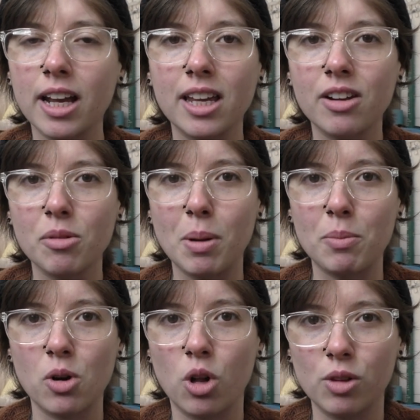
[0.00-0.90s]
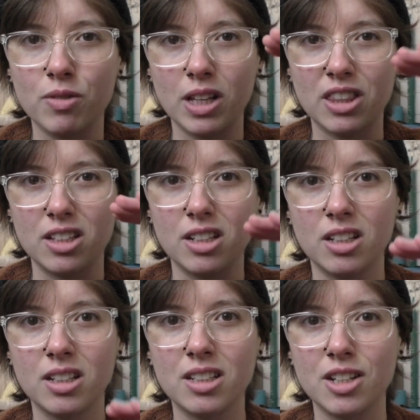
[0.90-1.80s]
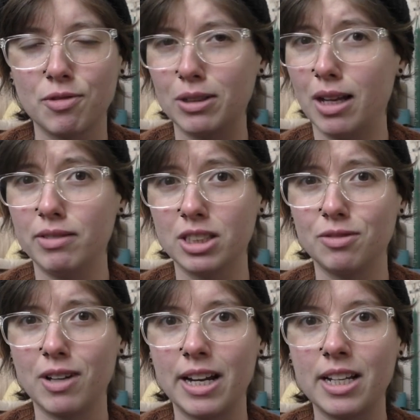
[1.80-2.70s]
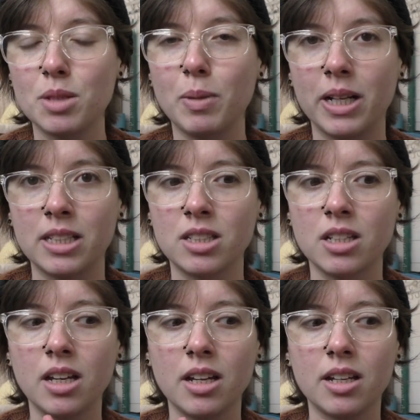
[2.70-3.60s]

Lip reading: I can't remember all of the different levels of fineness, but it's